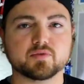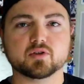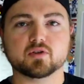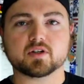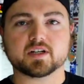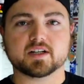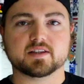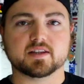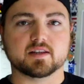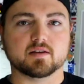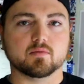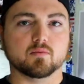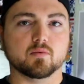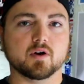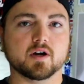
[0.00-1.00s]
if you look at
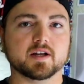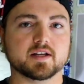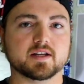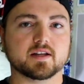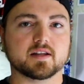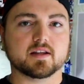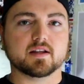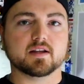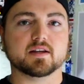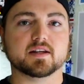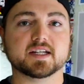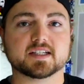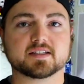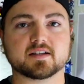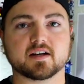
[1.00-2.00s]
what
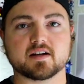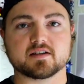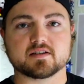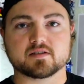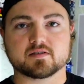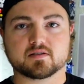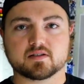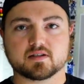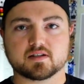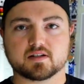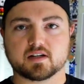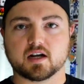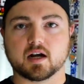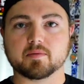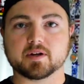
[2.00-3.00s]
Nissan's
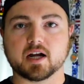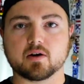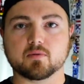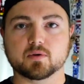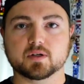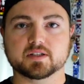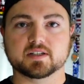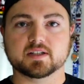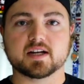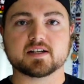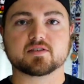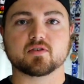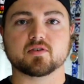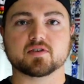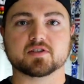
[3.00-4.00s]
coming out with, and
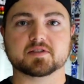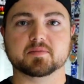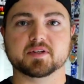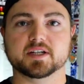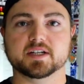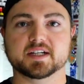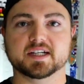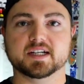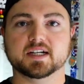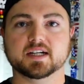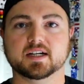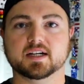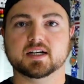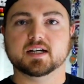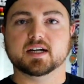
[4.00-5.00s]
that's going to be
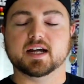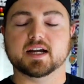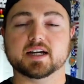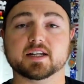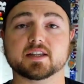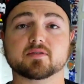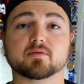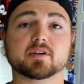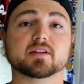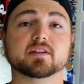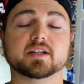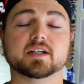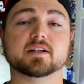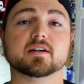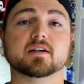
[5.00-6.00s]
a
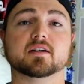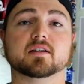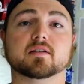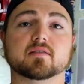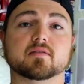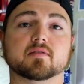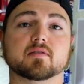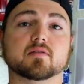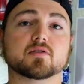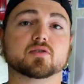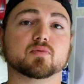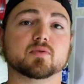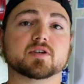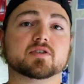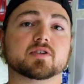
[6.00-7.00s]
3-liter
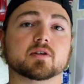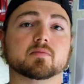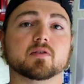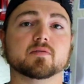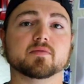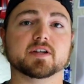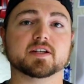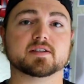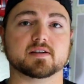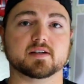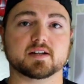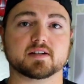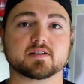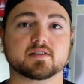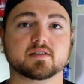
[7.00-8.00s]
twin-turbo
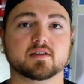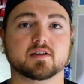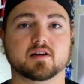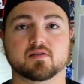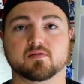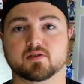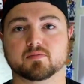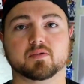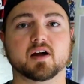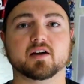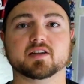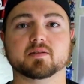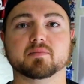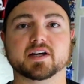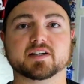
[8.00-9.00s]
V6 with
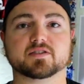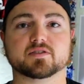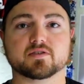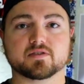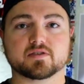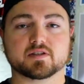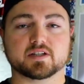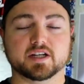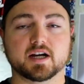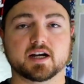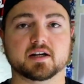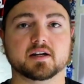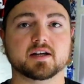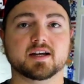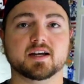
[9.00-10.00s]
probably the best news
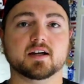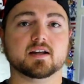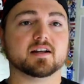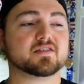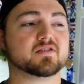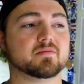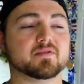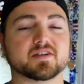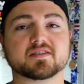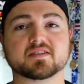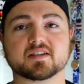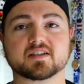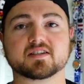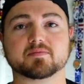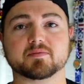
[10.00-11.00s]
yet. That's going to be a
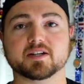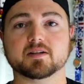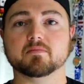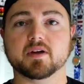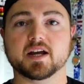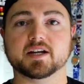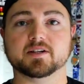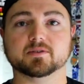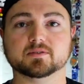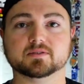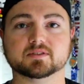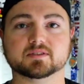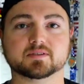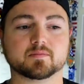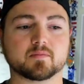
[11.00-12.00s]
6-speed manual.
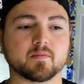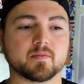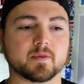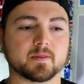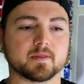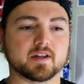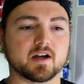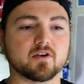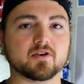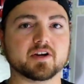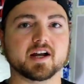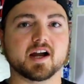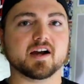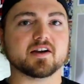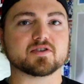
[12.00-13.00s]
That
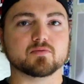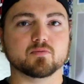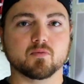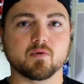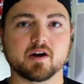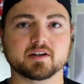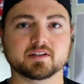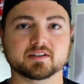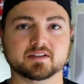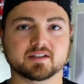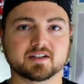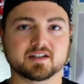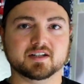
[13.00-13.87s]
already has one,